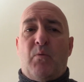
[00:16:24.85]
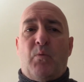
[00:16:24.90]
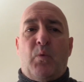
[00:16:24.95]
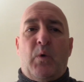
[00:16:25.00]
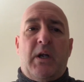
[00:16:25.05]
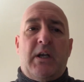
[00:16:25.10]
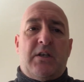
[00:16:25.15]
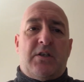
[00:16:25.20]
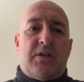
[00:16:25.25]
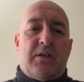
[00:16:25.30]

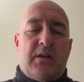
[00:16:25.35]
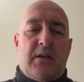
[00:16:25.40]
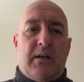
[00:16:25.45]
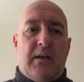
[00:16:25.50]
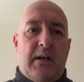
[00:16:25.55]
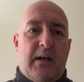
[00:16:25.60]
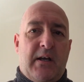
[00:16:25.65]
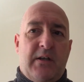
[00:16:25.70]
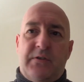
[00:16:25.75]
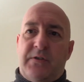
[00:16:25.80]
which,
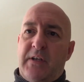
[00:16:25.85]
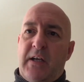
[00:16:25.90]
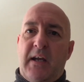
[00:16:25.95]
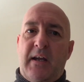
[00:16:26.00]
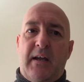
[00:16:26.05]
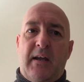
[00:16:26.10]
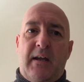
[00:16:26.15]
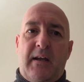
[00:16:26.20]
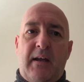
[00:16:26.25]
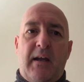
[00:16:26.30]

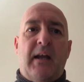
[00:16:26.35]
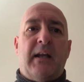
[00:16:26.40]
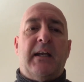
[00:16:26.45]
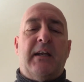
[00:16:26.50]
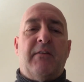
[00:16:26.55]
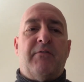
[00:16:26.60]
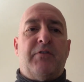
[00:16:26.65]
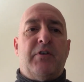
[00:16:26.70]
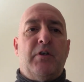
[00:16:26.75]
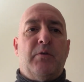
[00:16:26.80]
as
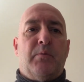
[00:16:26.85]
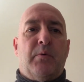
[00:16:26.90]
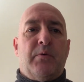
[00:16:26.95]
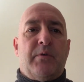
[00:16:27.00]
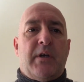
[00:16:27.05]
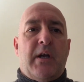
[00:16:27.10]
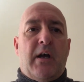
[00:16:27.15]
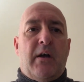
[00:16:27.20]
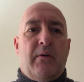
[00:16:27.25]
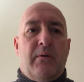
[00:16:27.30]
any of you
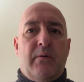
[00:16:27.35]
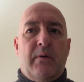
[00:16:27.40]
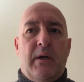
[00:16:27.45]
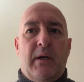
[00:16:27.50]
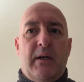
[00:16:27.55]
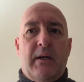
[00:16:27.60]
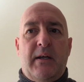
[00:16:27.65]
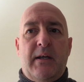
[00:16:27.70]
will know,